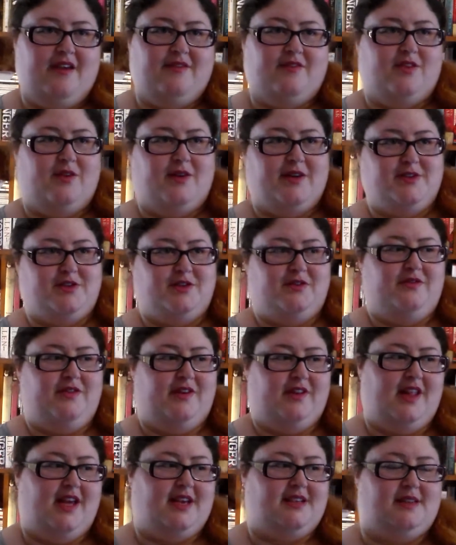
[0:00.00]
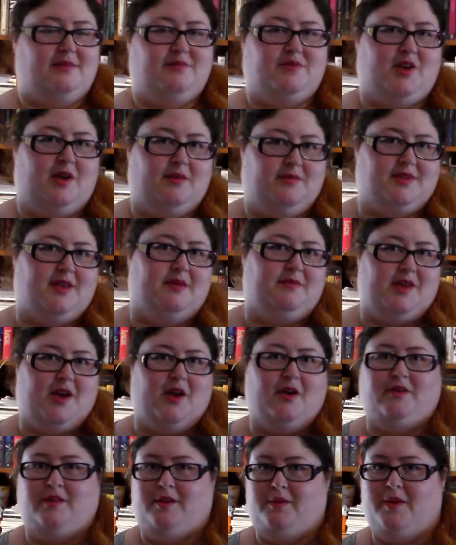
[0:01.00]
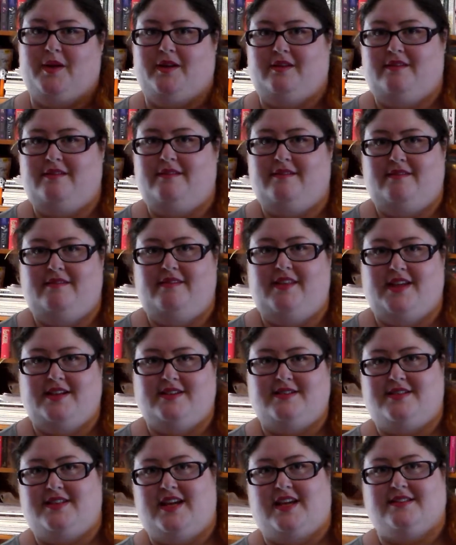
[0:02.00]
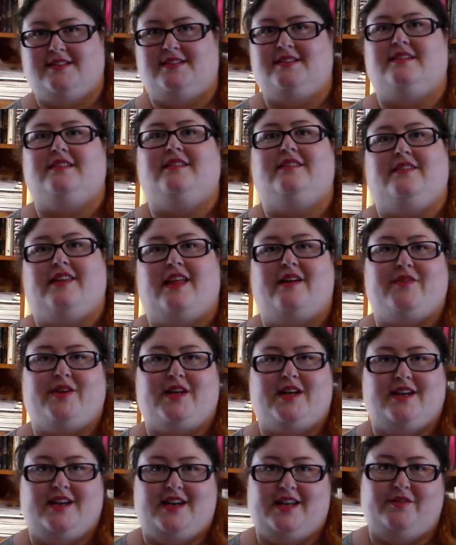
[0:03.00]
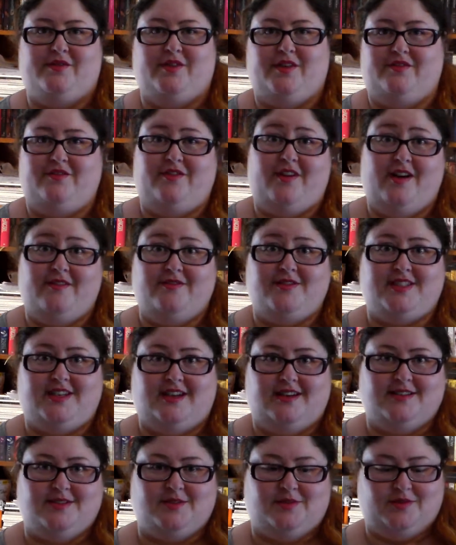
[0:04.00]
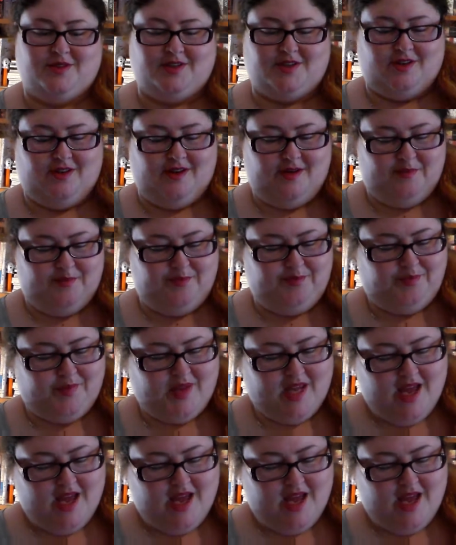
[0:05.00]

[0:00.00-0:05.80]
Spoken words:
even though I do feel like sometimes I'm the only one that doesn't love it and give it 5 stars all the time.